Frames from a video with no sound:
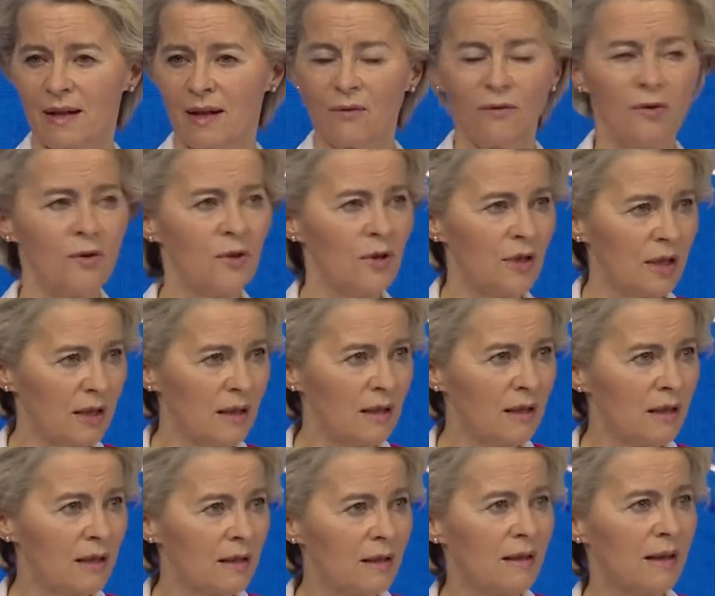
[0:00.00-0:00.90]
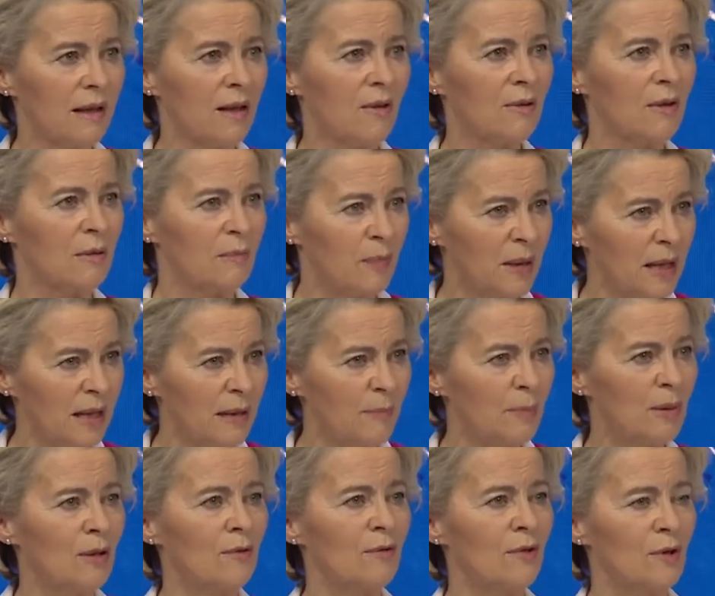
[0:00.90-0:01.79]
For years now, the
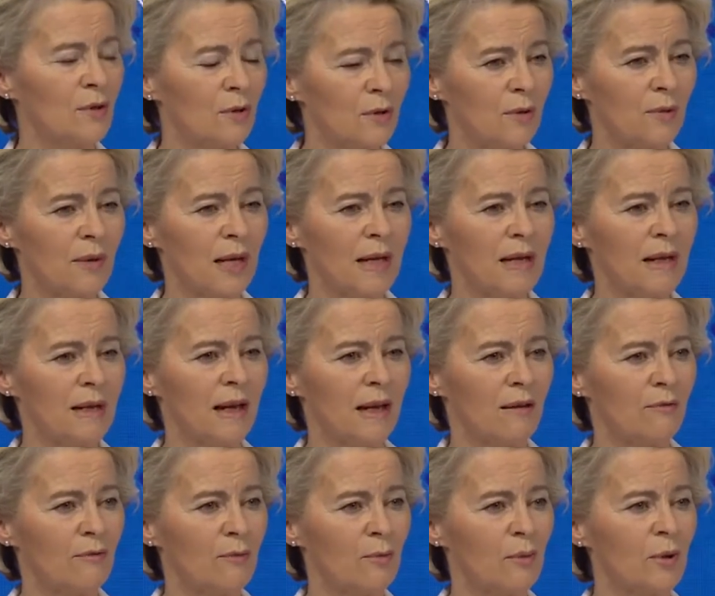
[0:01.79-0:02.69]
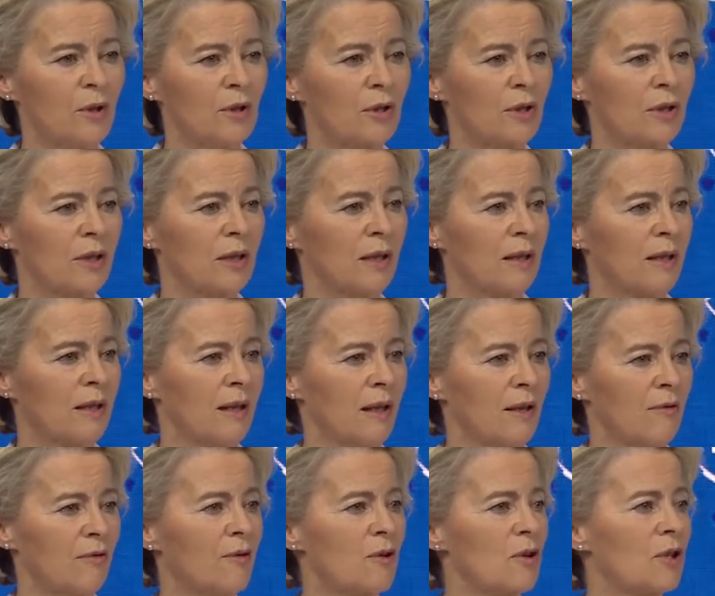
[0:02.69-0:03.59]
people of Ukraine have worked
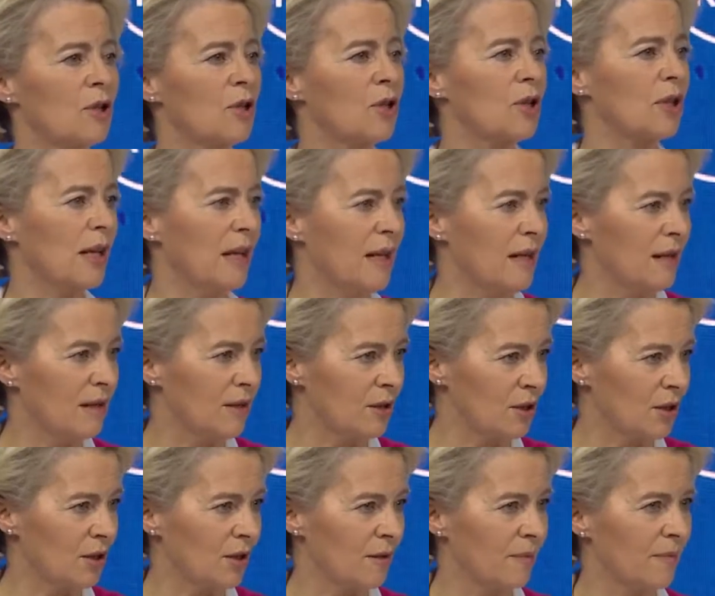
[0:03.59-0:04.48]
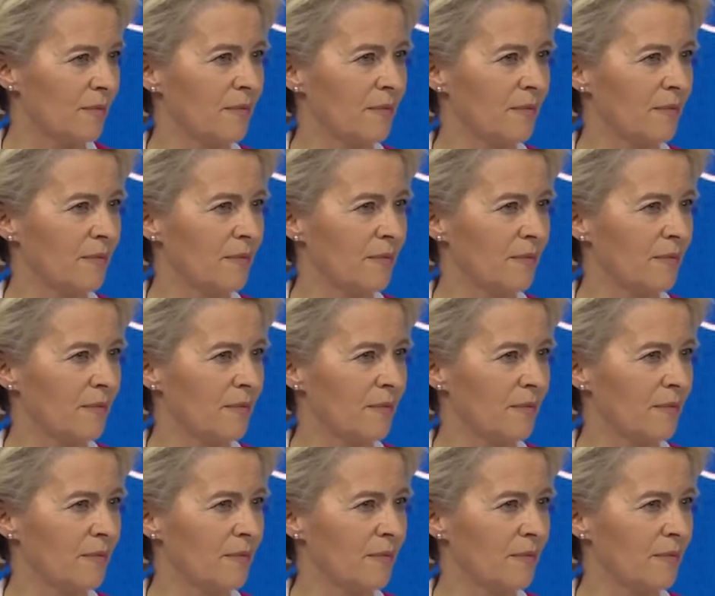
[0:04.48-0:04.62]
for change.